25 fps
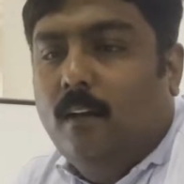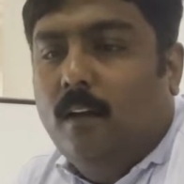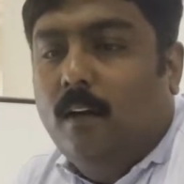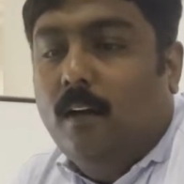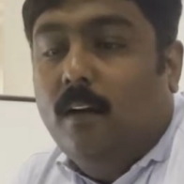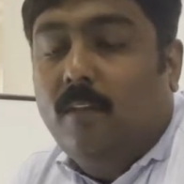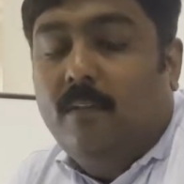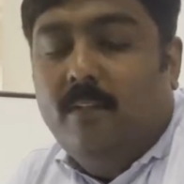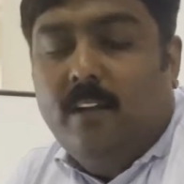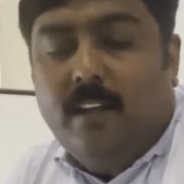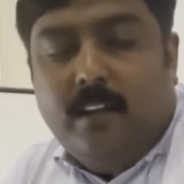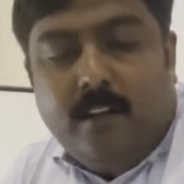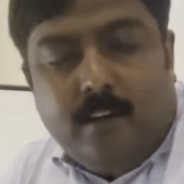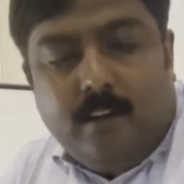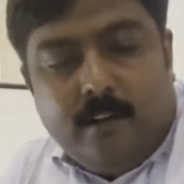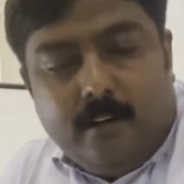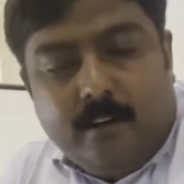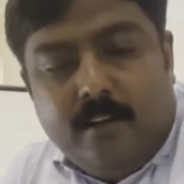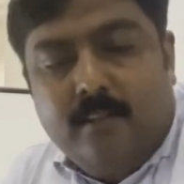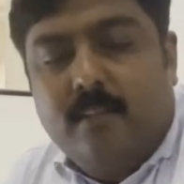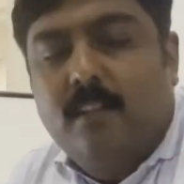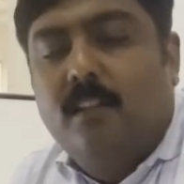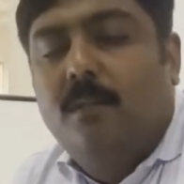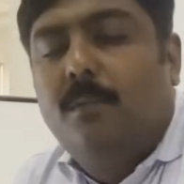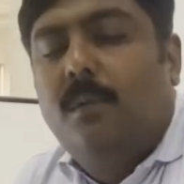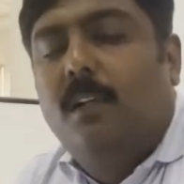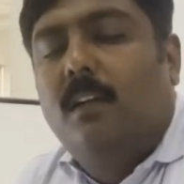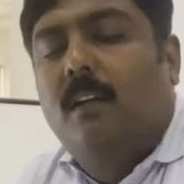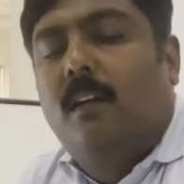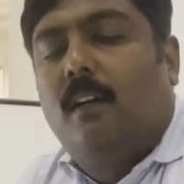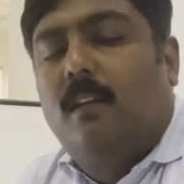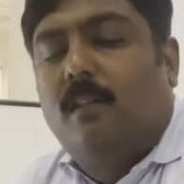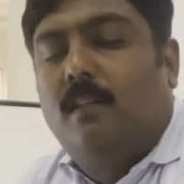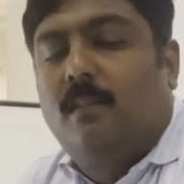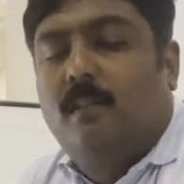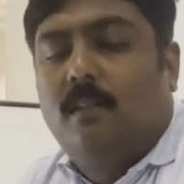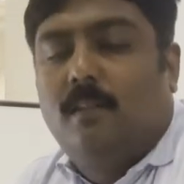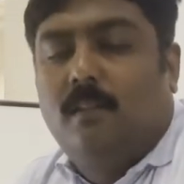at a very reasonable
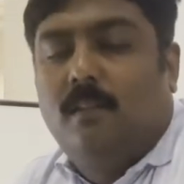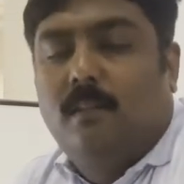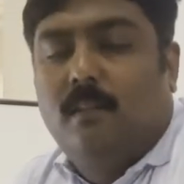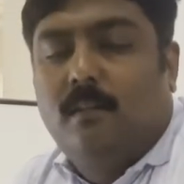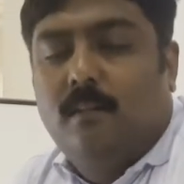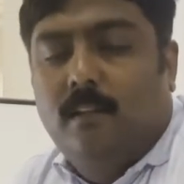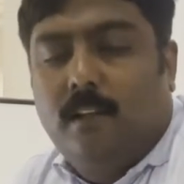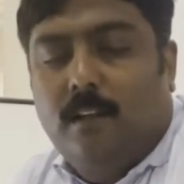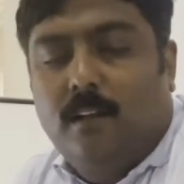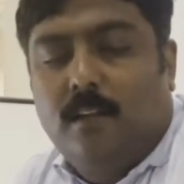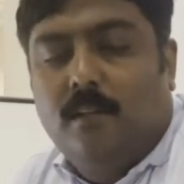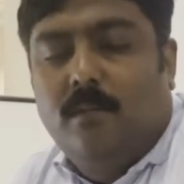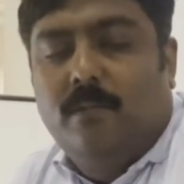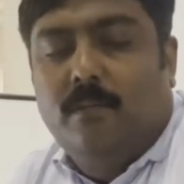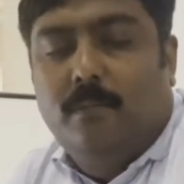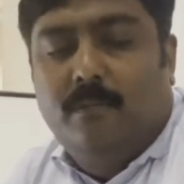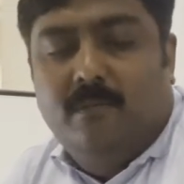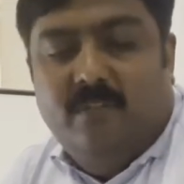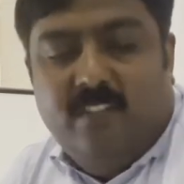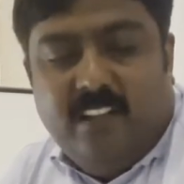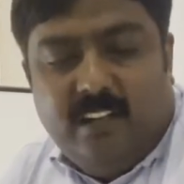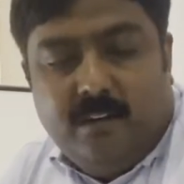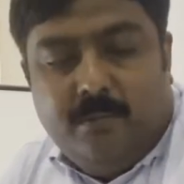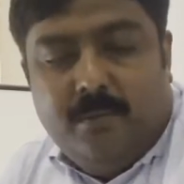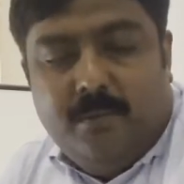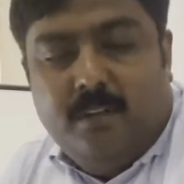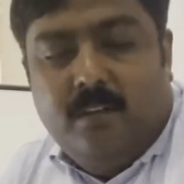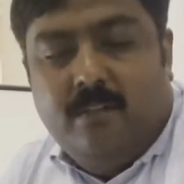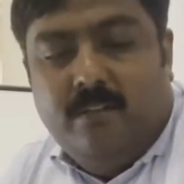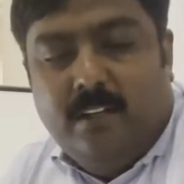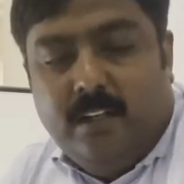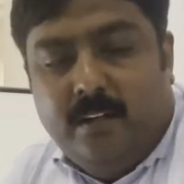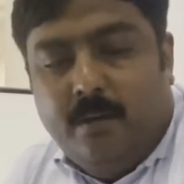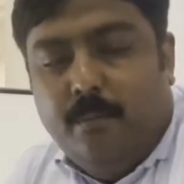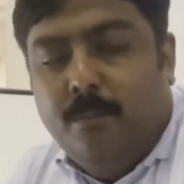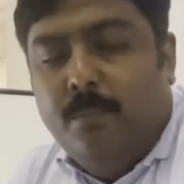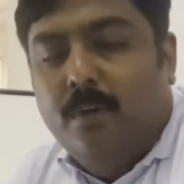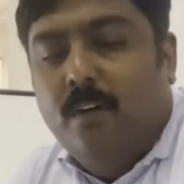cost. That is very,
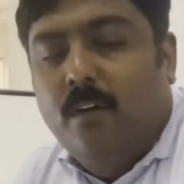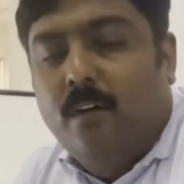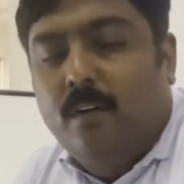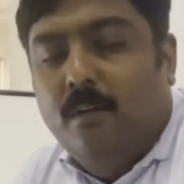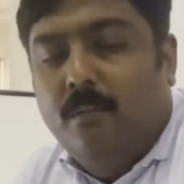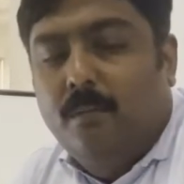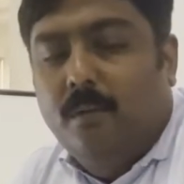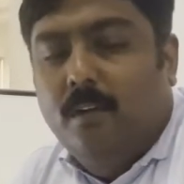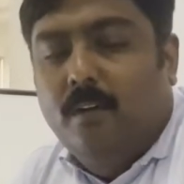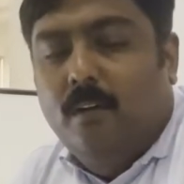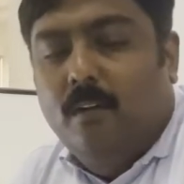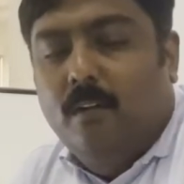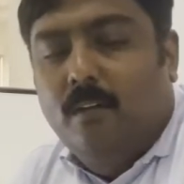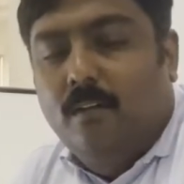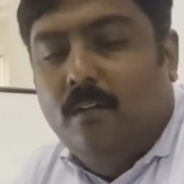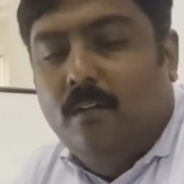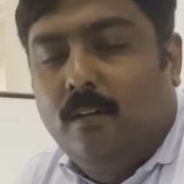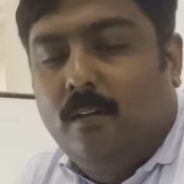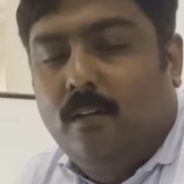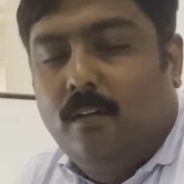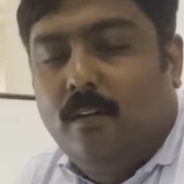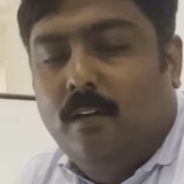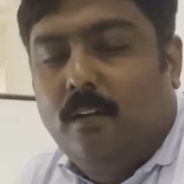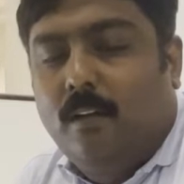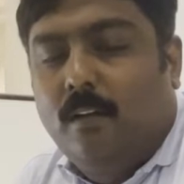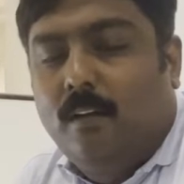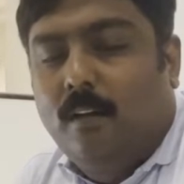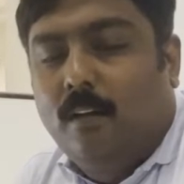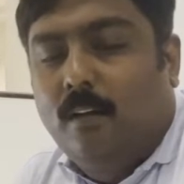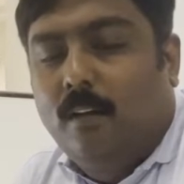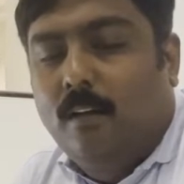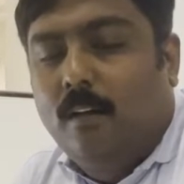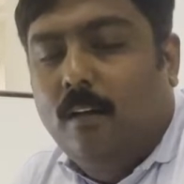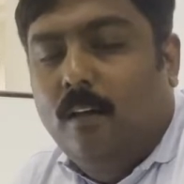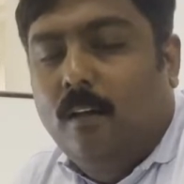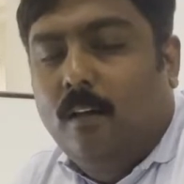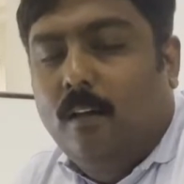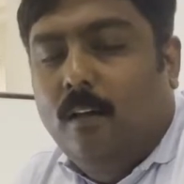very important, because
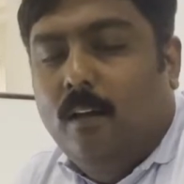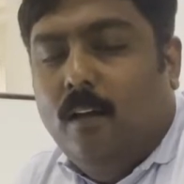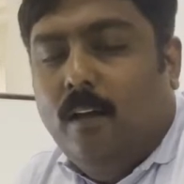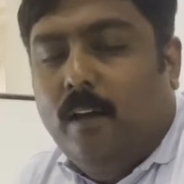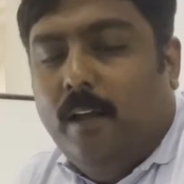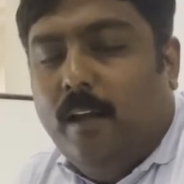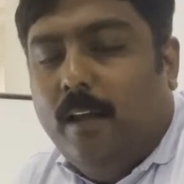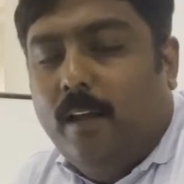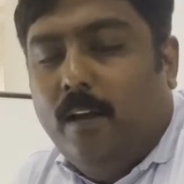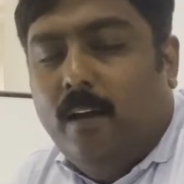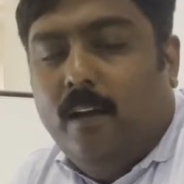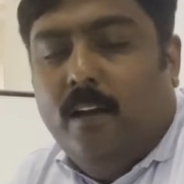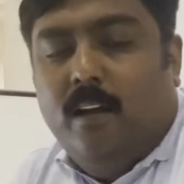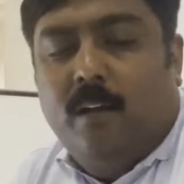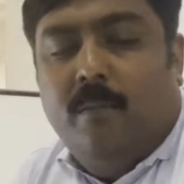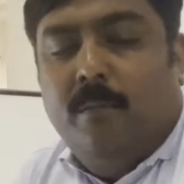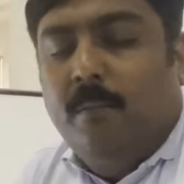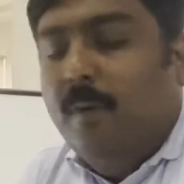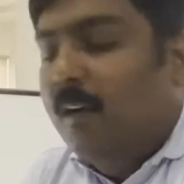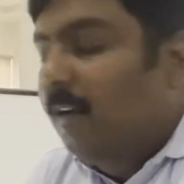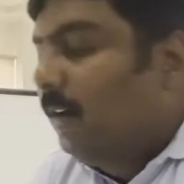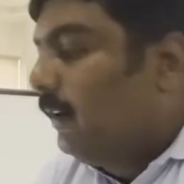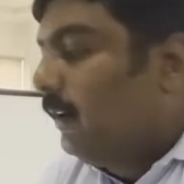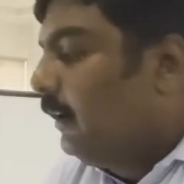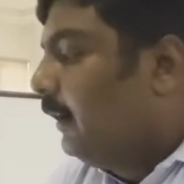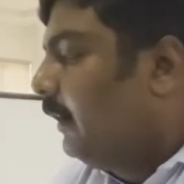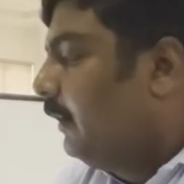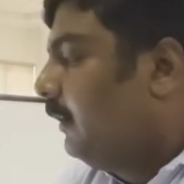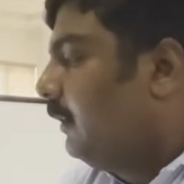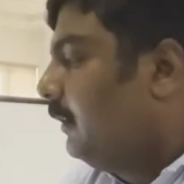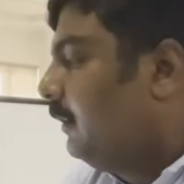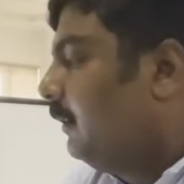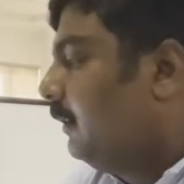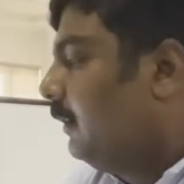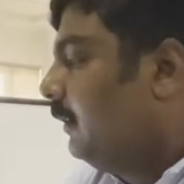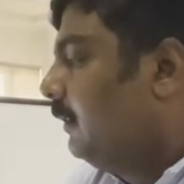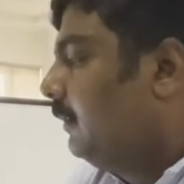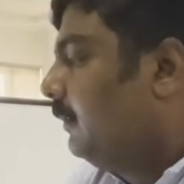say AML
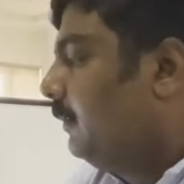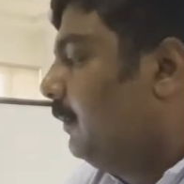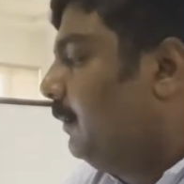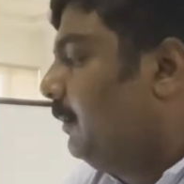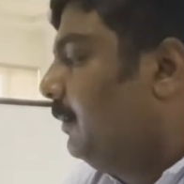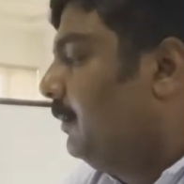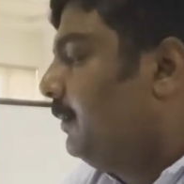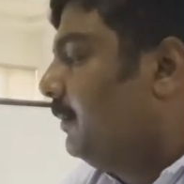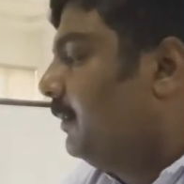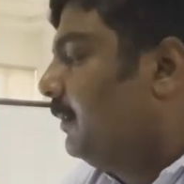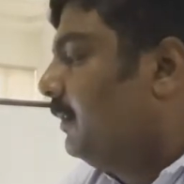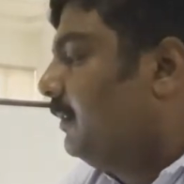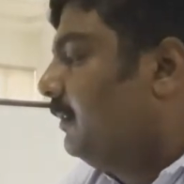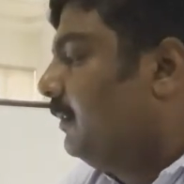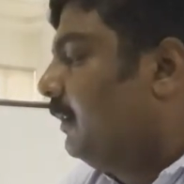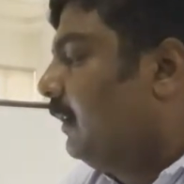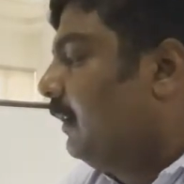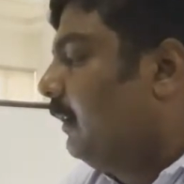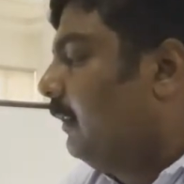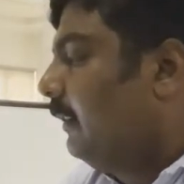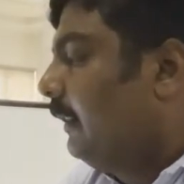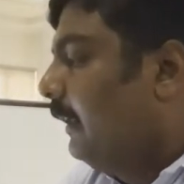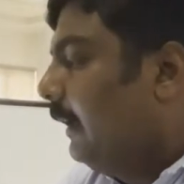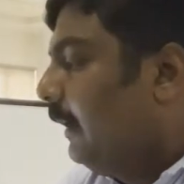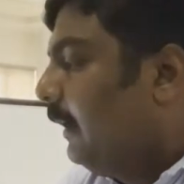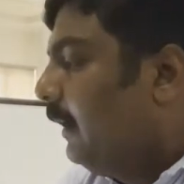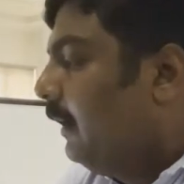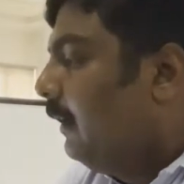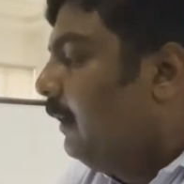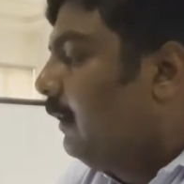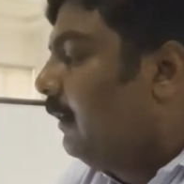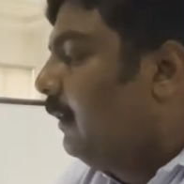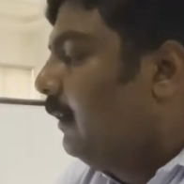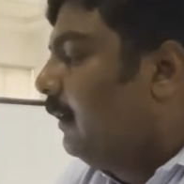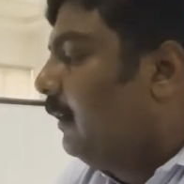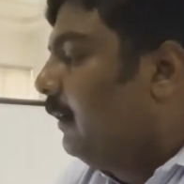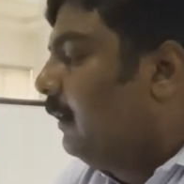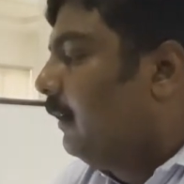related solutions are
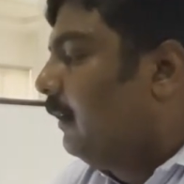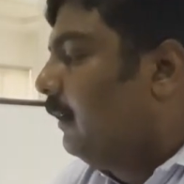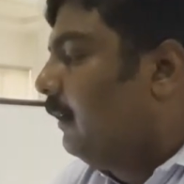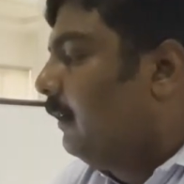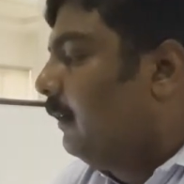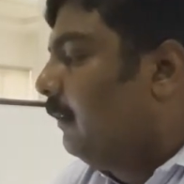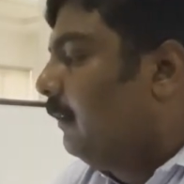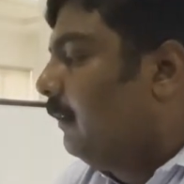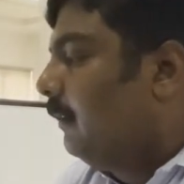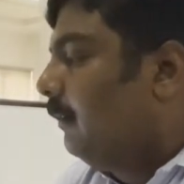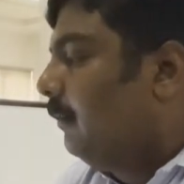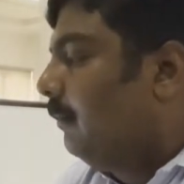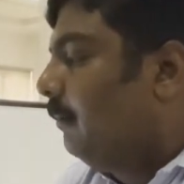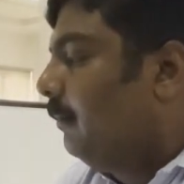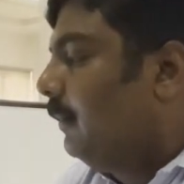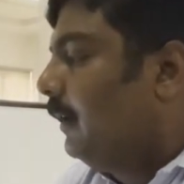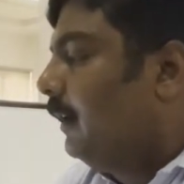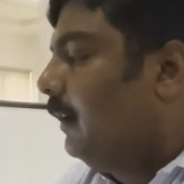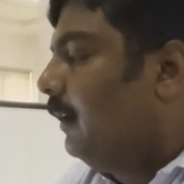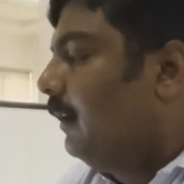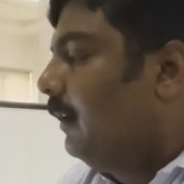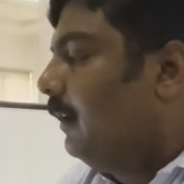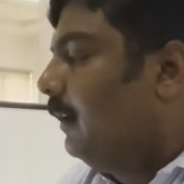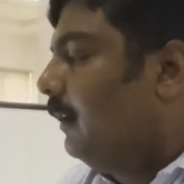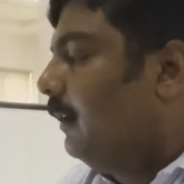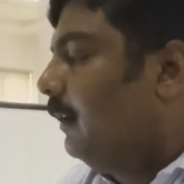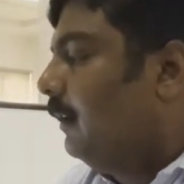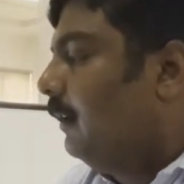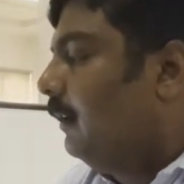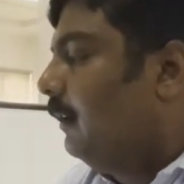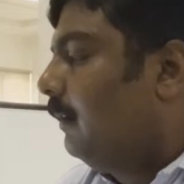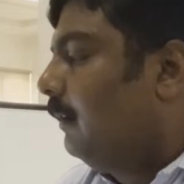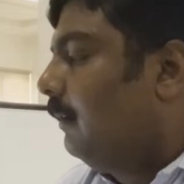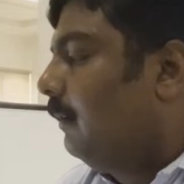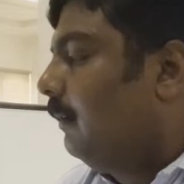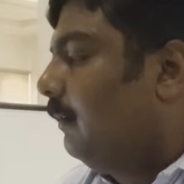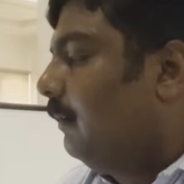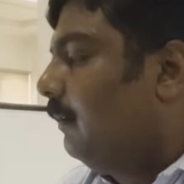there, but
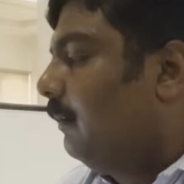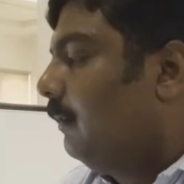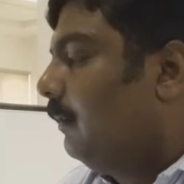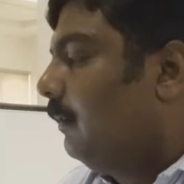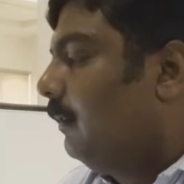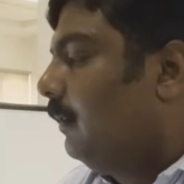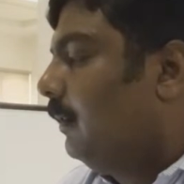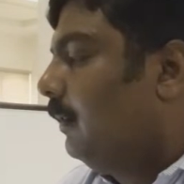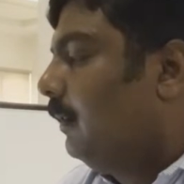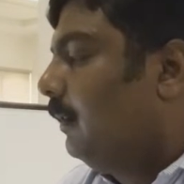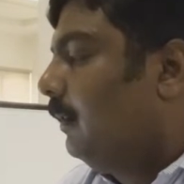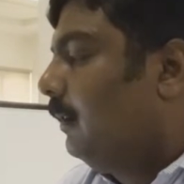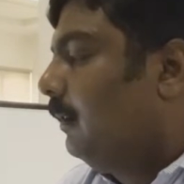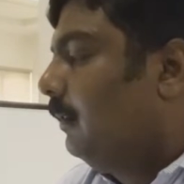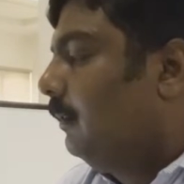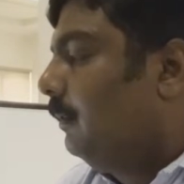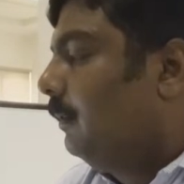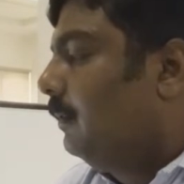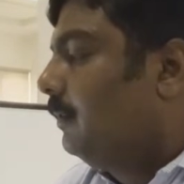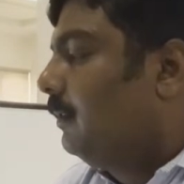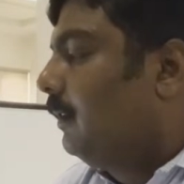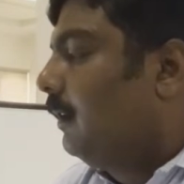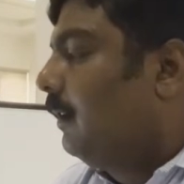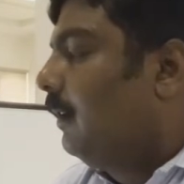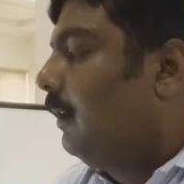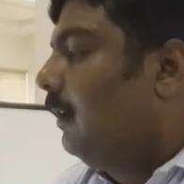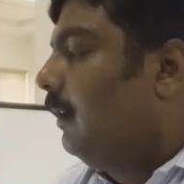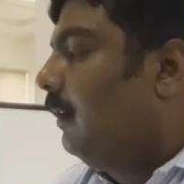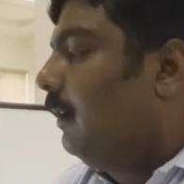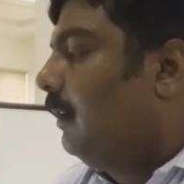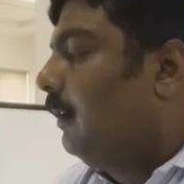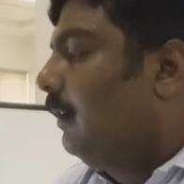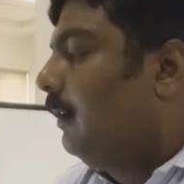those are all